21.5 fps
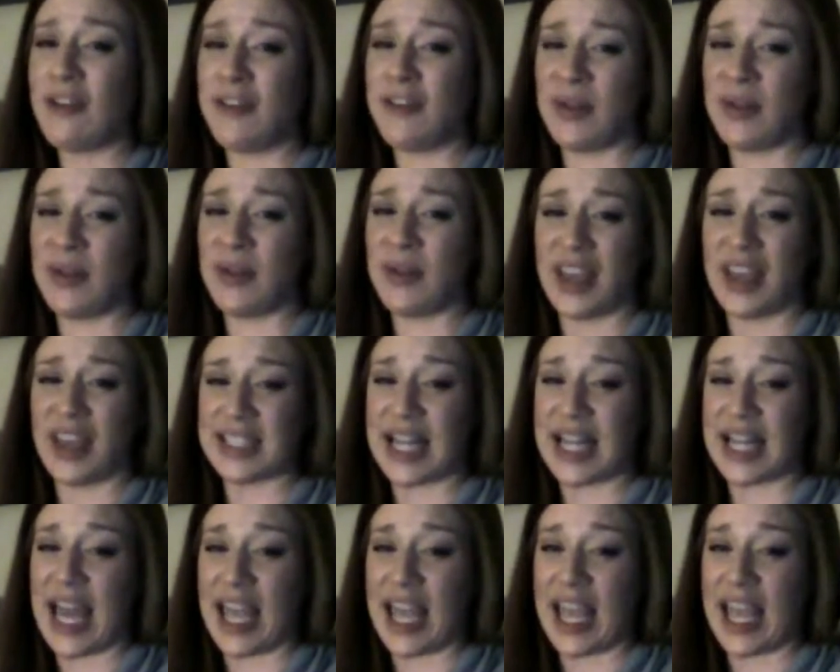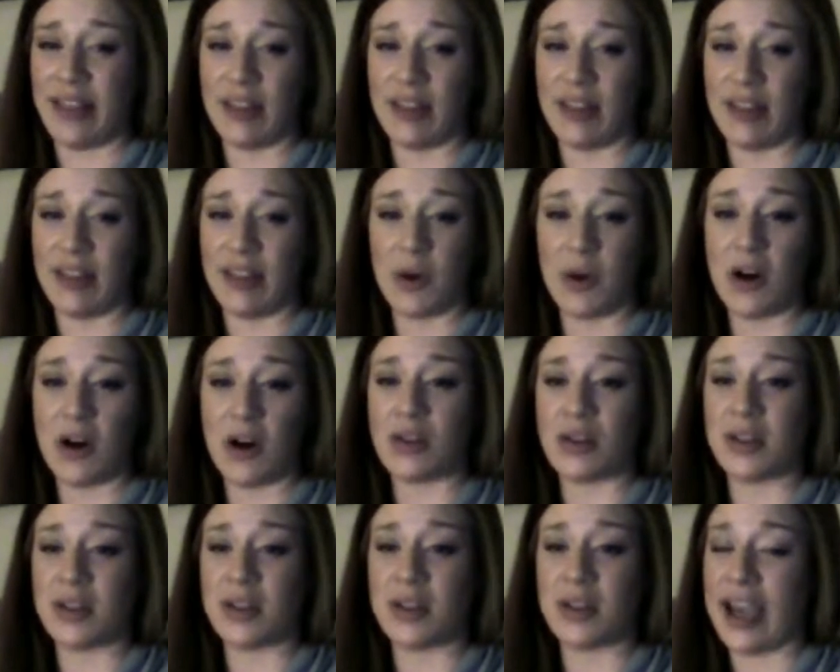that I hate in this world, and kale
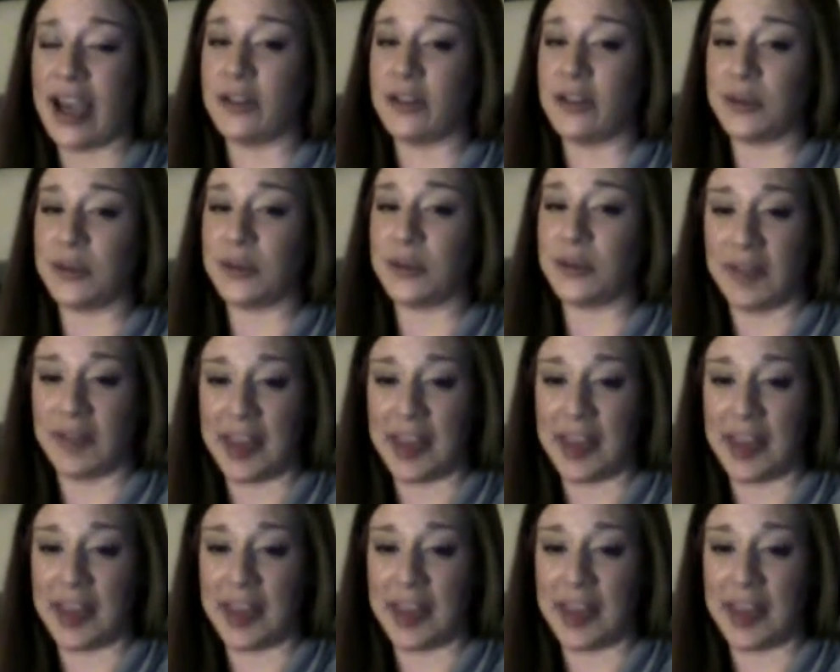is one of them.